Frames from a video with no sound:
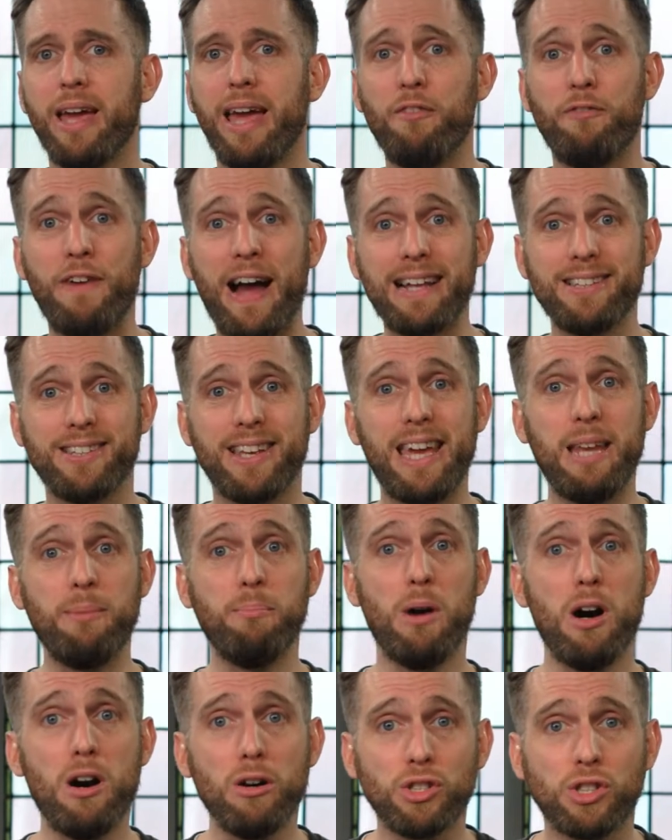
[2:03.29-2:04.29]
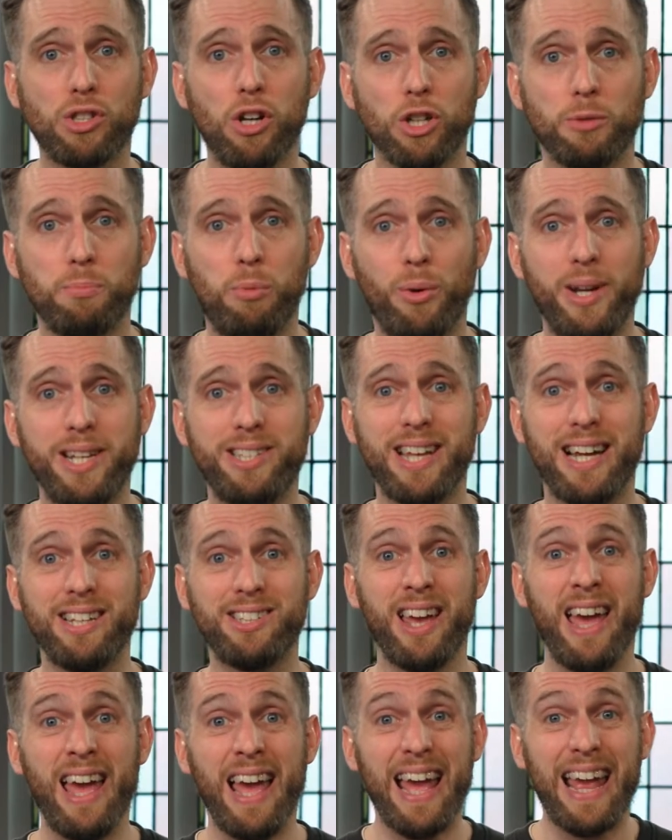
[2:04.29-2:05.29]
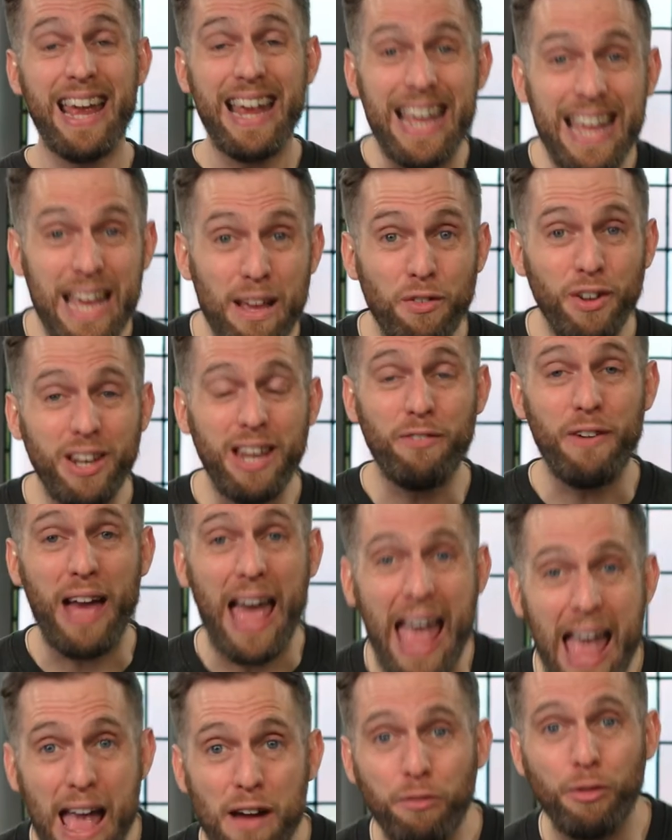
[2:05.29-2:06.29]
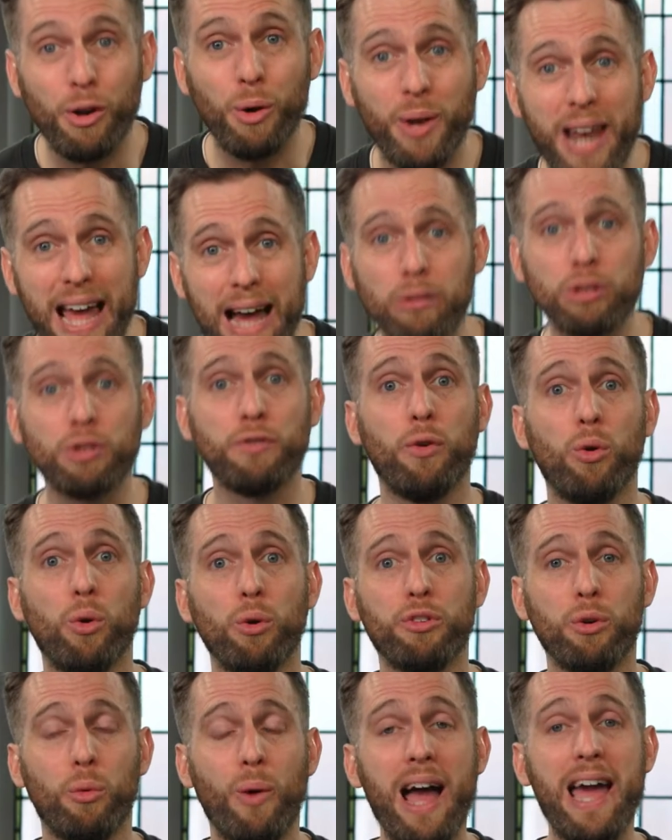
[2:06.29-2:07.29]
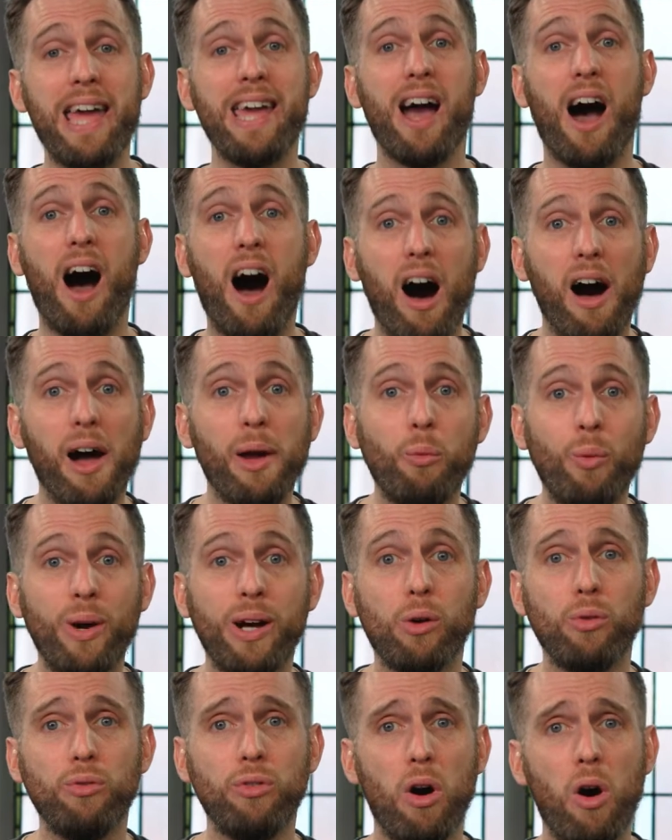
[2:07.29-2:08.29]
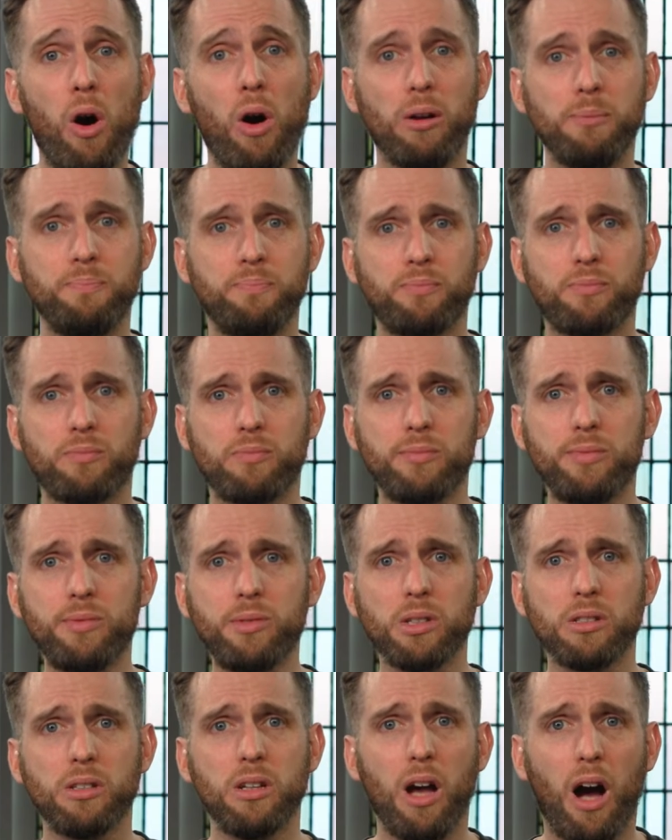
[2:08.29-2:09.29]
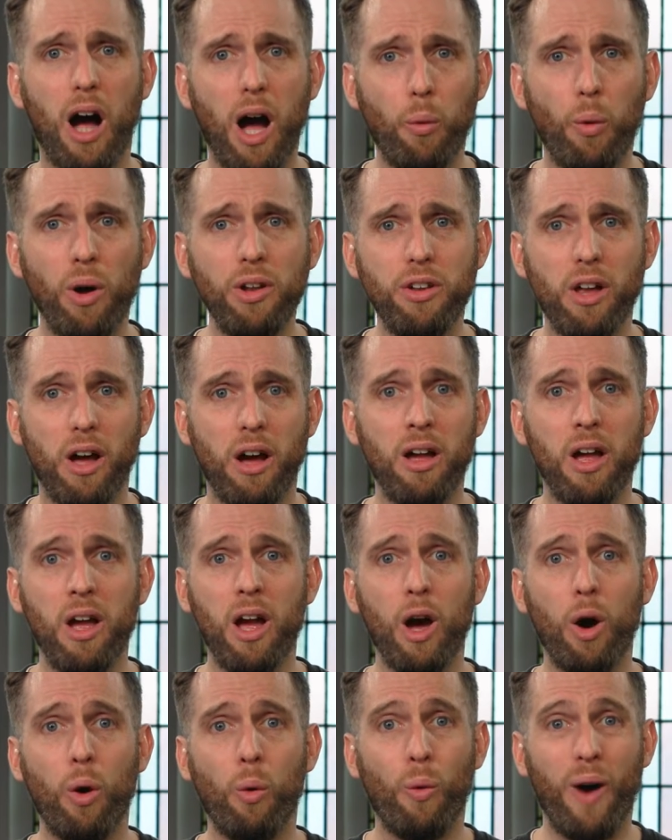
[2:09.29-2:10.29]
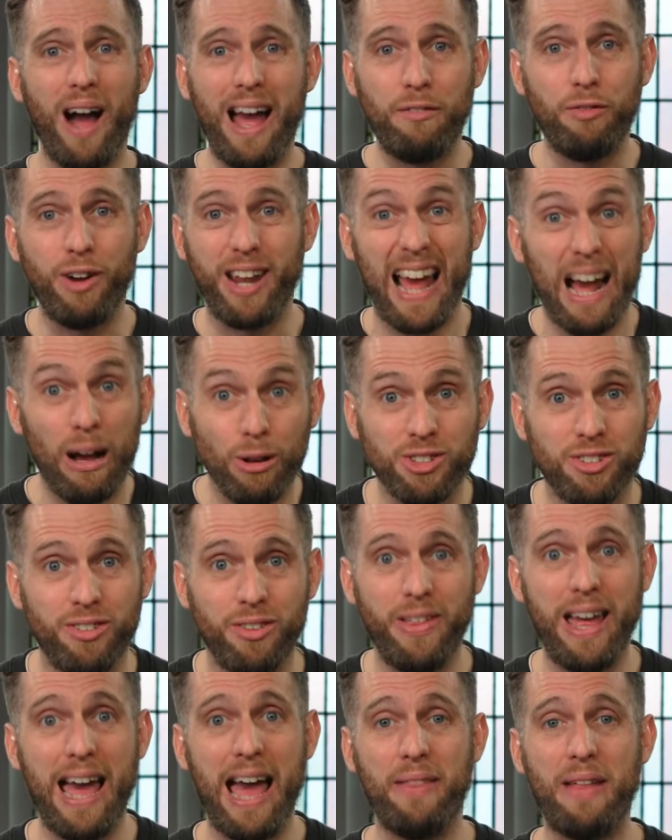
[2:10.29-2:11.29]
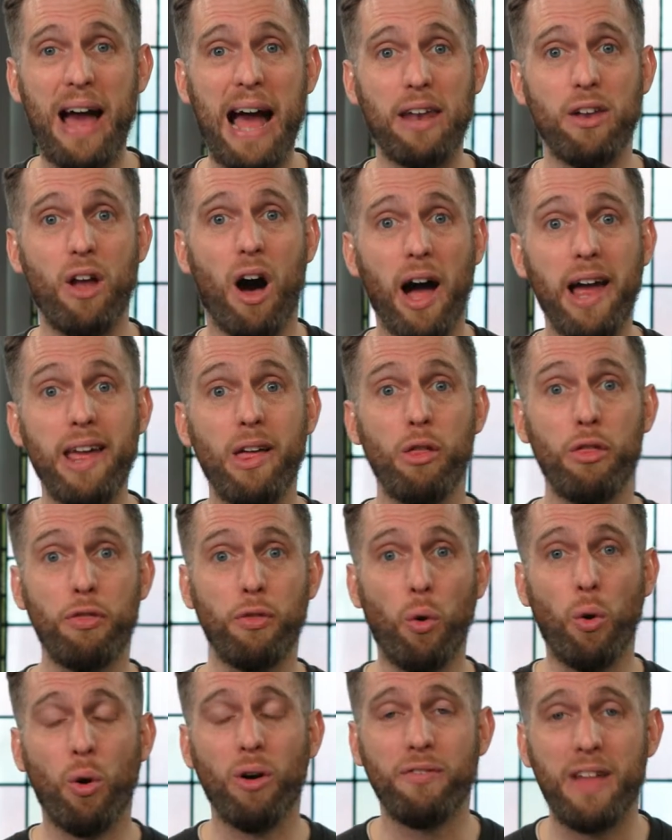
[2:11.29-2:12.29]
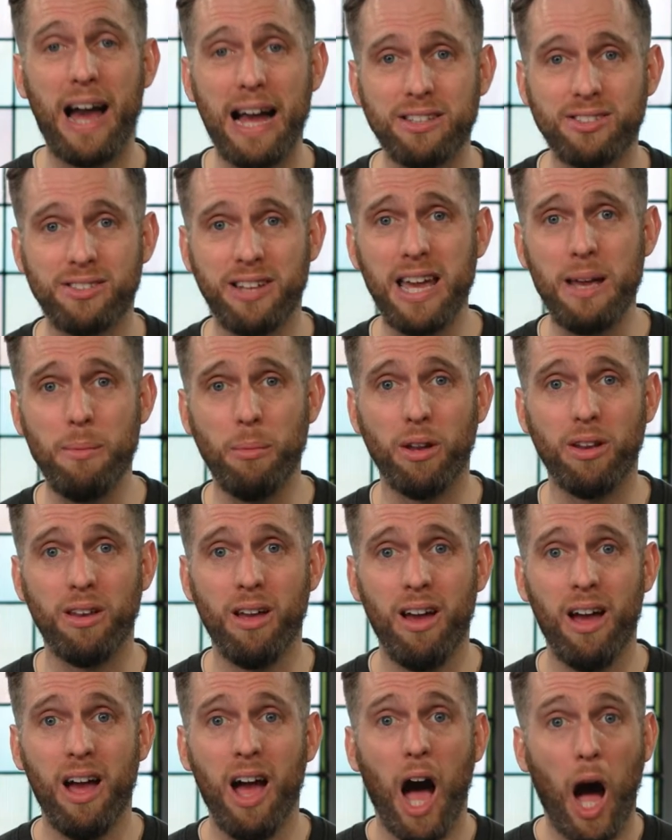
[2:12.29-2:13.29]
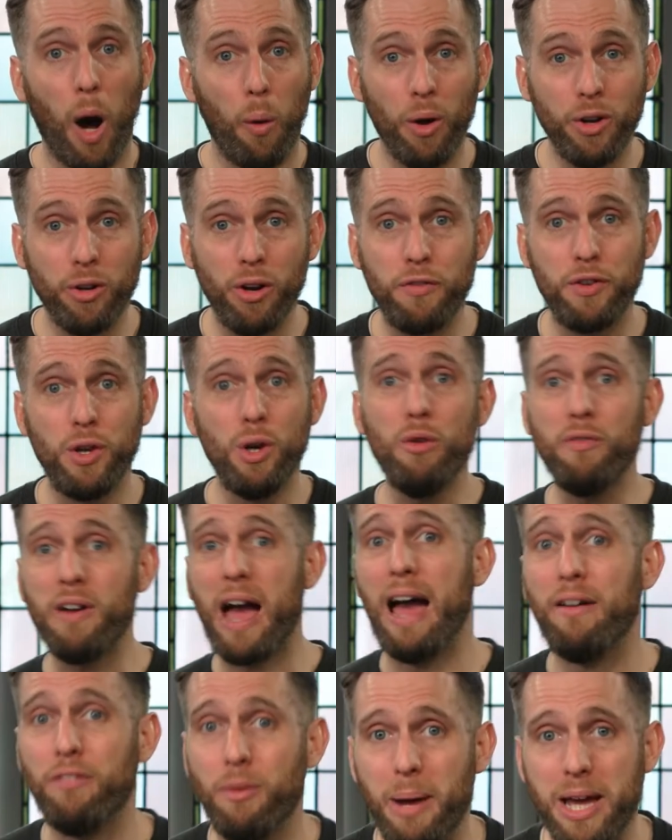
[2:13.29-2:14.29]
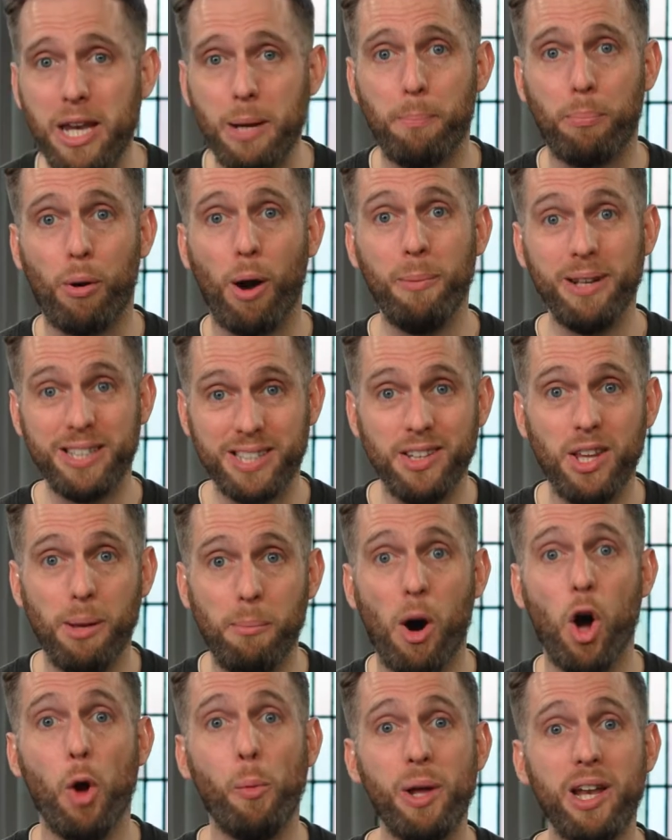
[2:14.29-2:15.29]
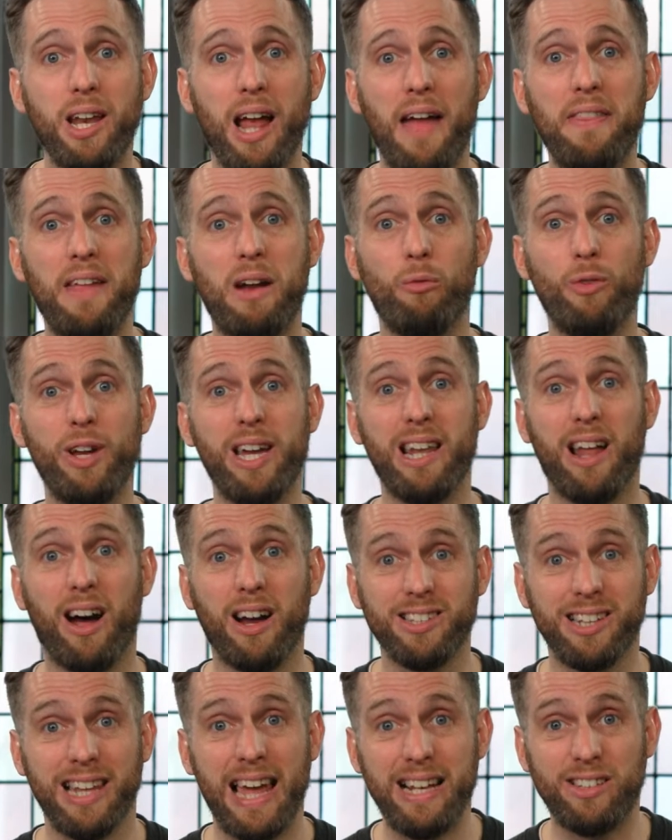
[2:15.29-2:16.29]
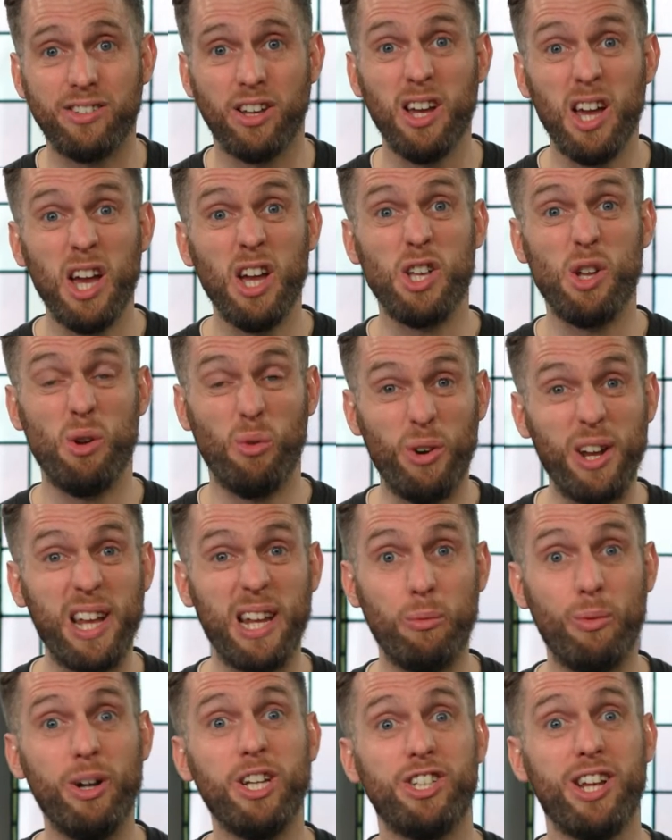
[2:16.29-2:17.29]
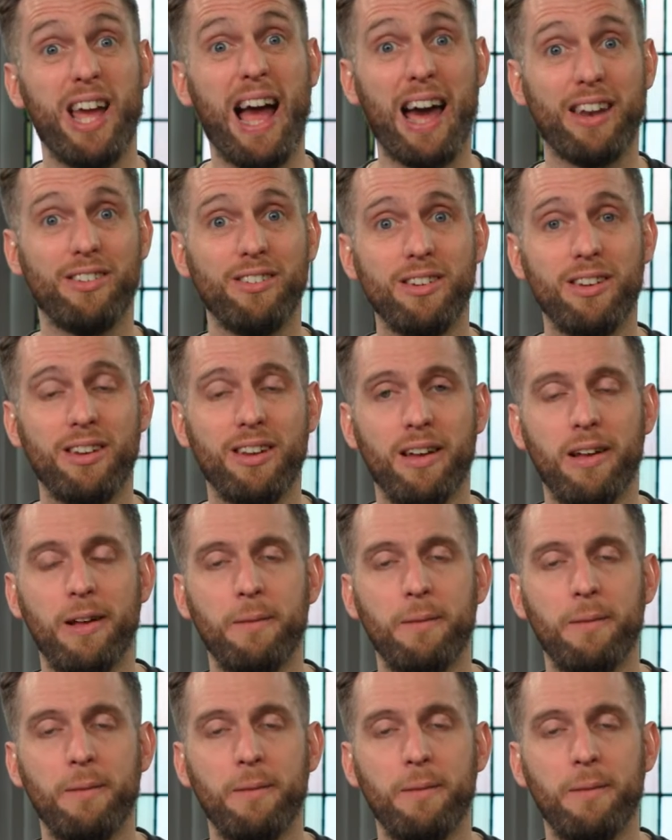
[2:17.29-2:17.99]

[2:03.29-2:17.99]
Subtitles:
In fact, in Mark's gospel, he says, "Even if everyone else falls away, I will not." I wonder what everyone else there that night thought of that statement. I wonder if you've ever made a promise in the moment and then realized later you really wish you hadn't.